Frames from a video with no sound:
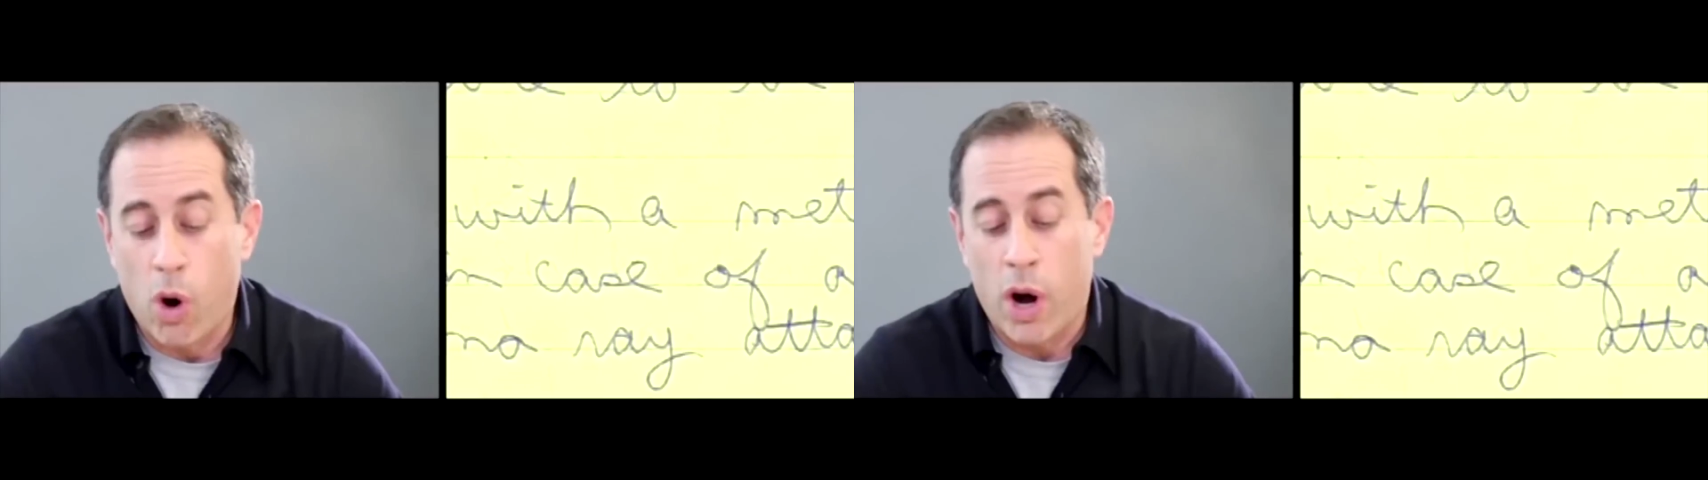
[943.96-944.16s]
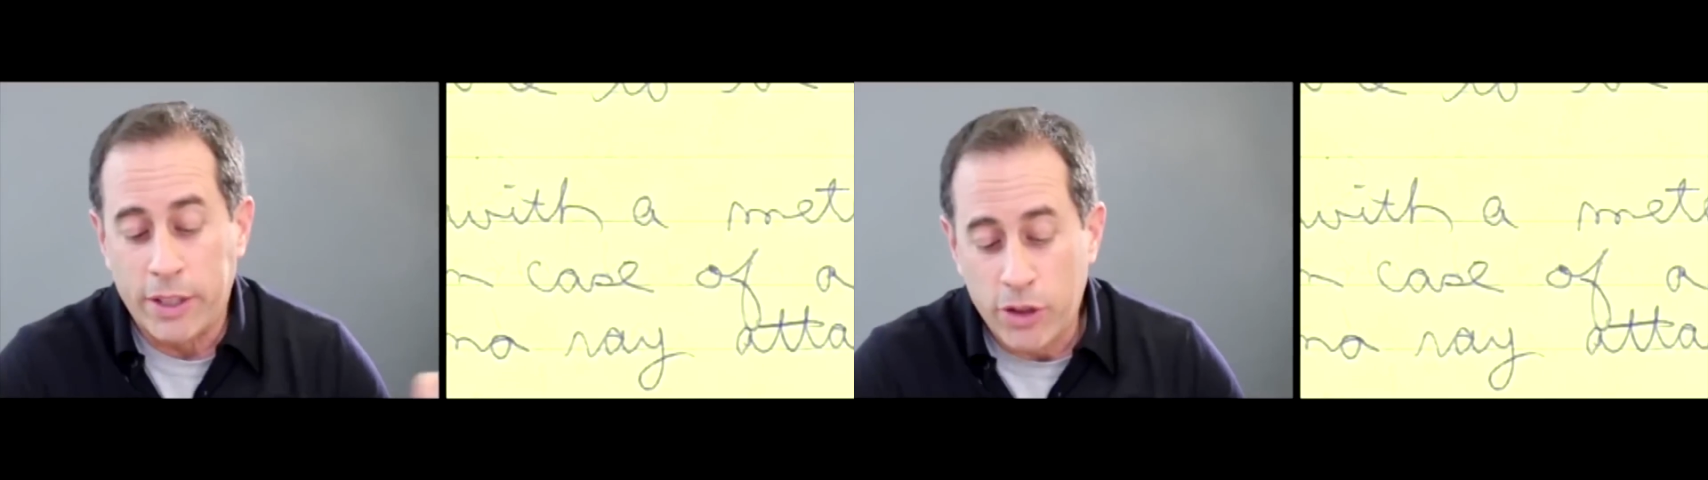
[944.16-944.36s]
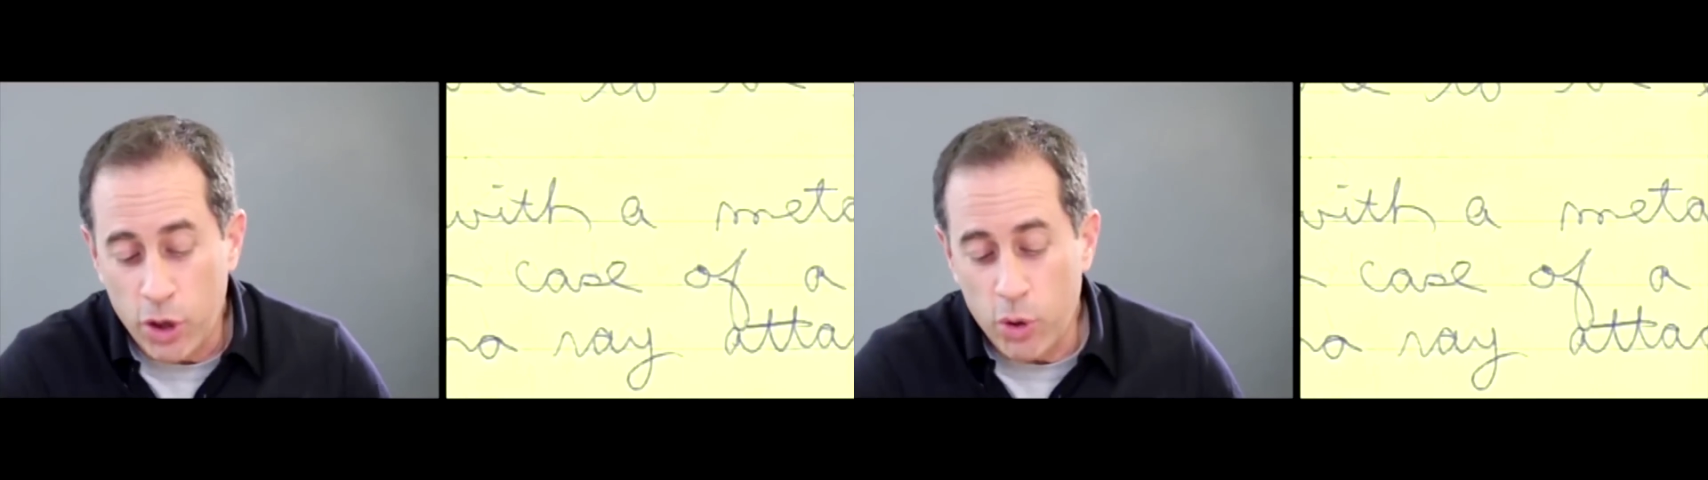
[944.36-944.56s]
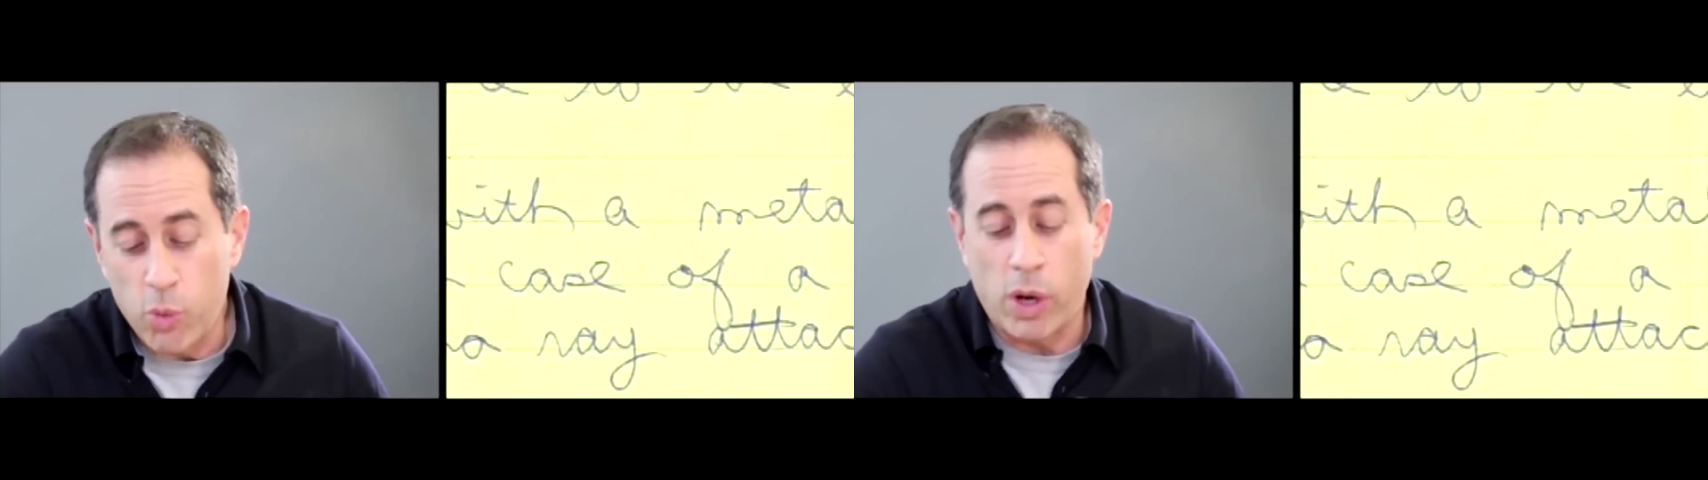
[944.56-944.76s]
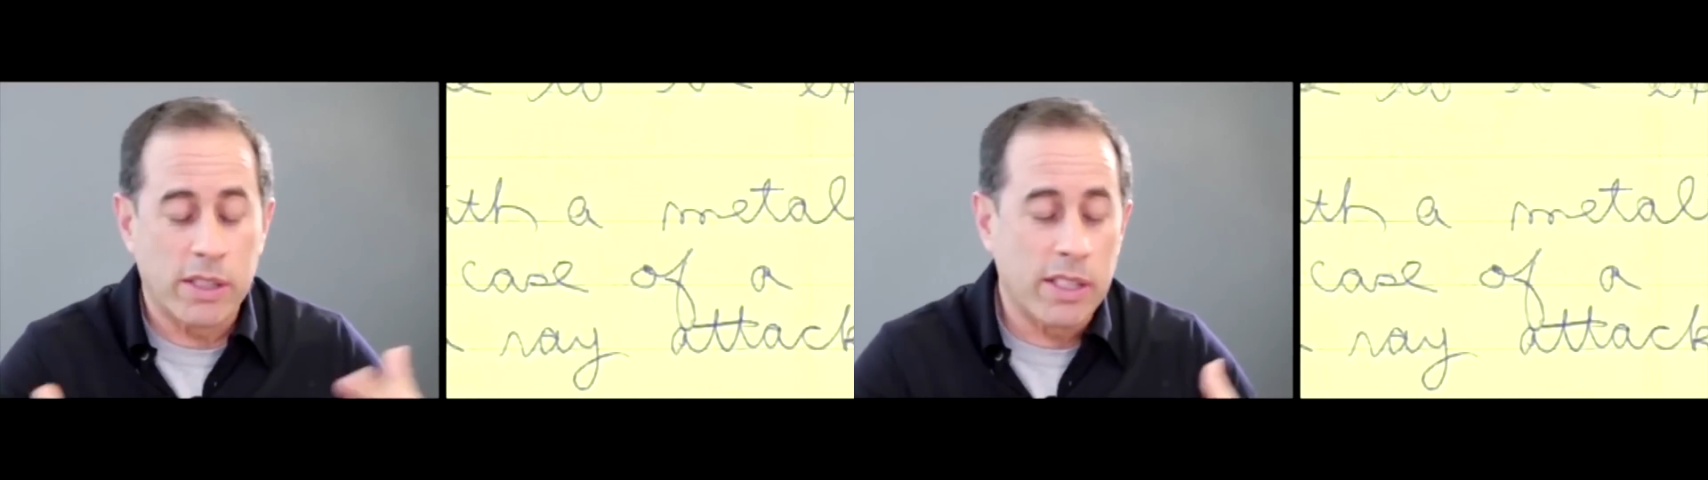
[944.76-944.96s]
Why
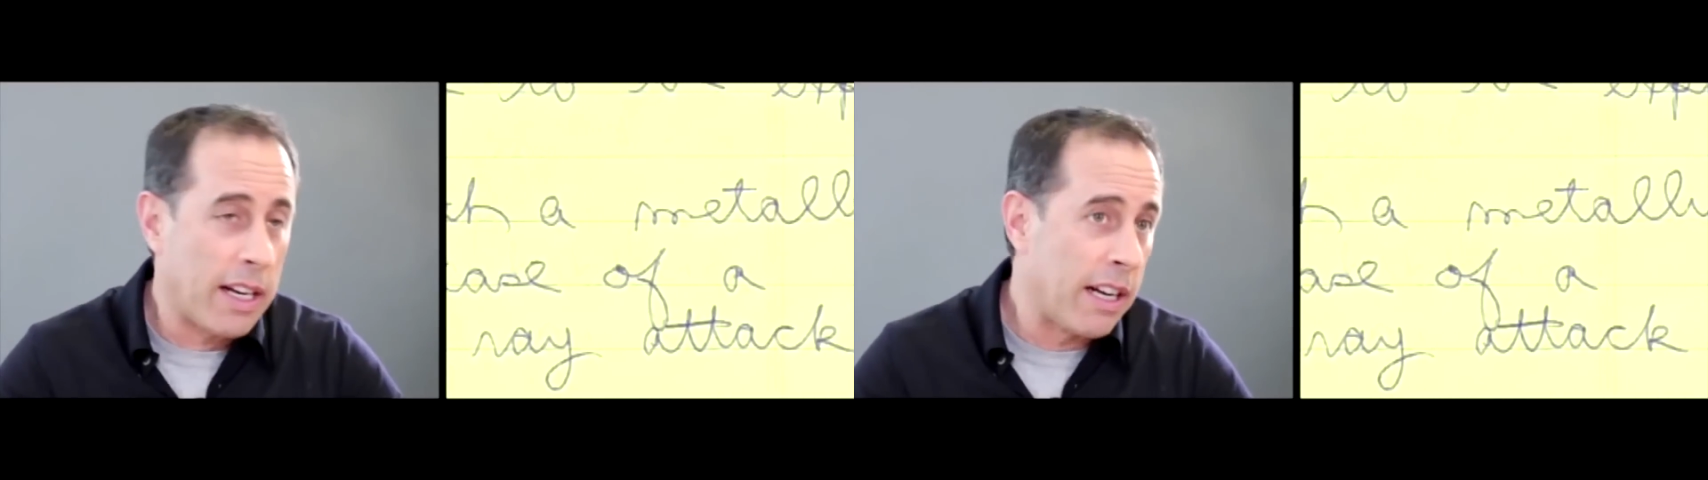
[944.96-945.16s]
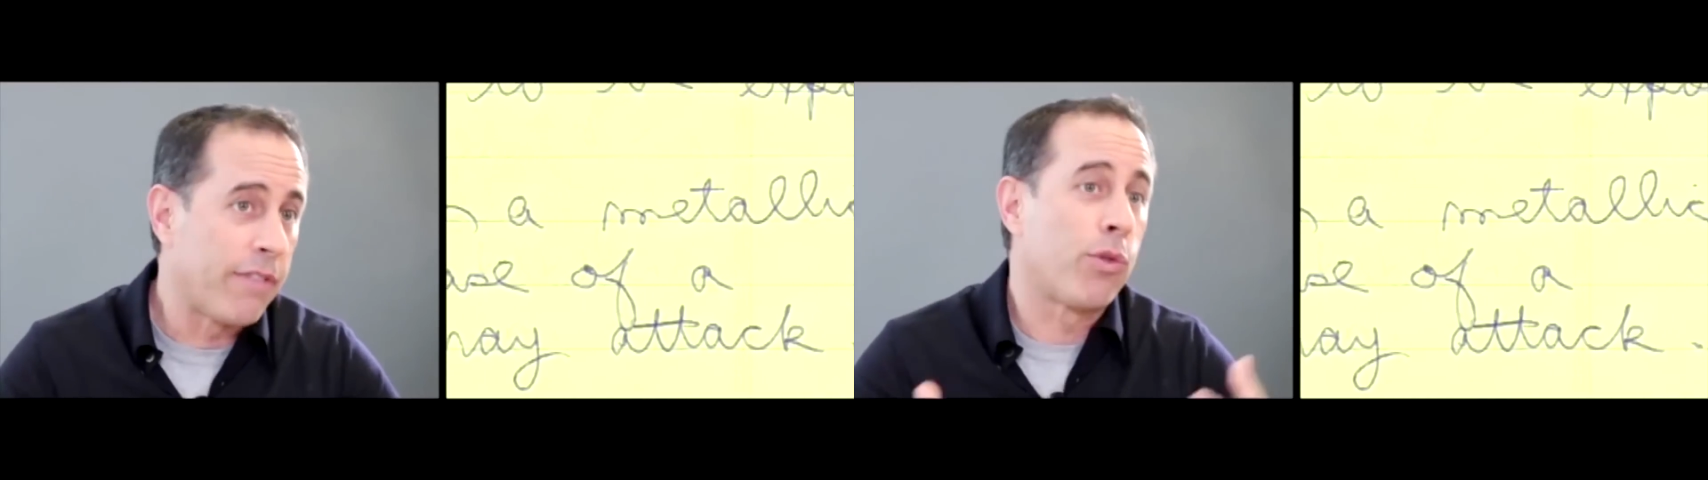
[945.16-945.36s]
two? One's not